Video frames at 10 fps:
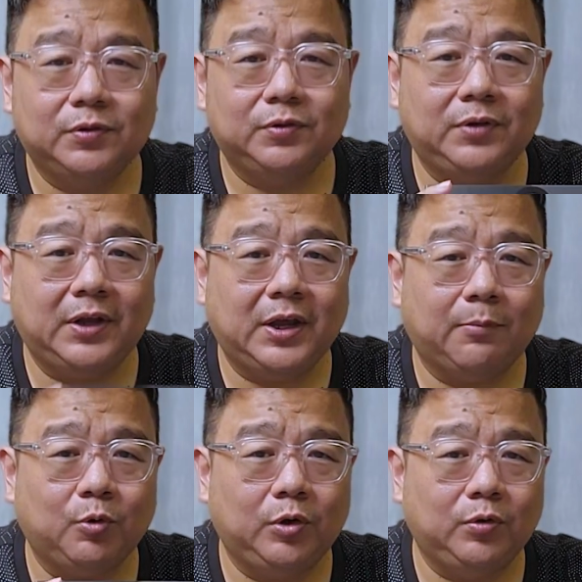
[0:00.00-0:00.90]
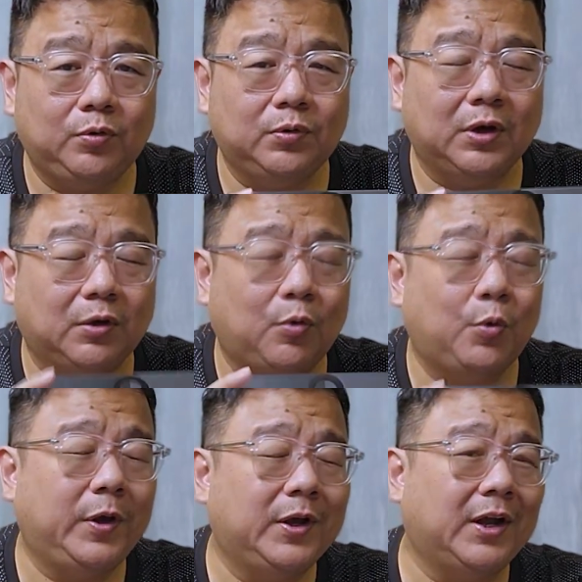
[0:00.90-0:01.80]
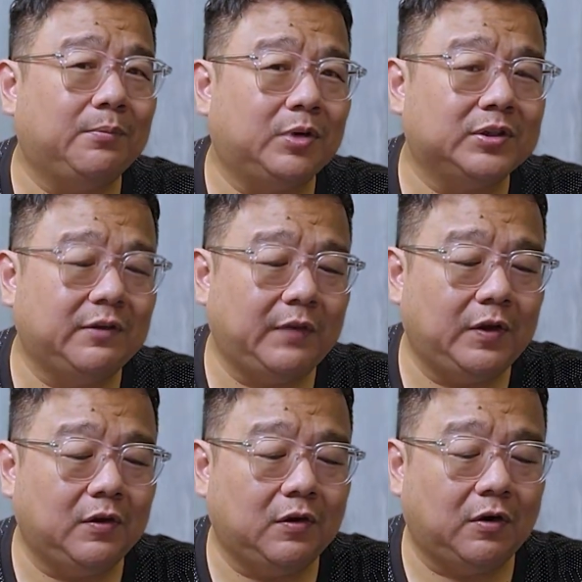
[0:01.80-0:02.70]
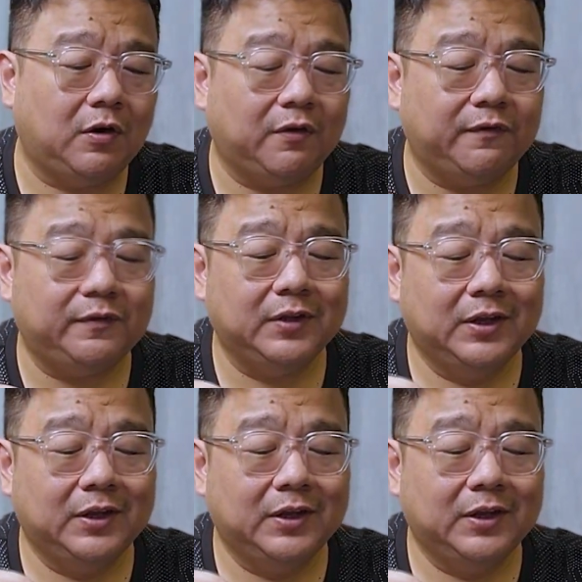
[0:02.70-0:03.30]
So today I'm going to do a quick unboxing video of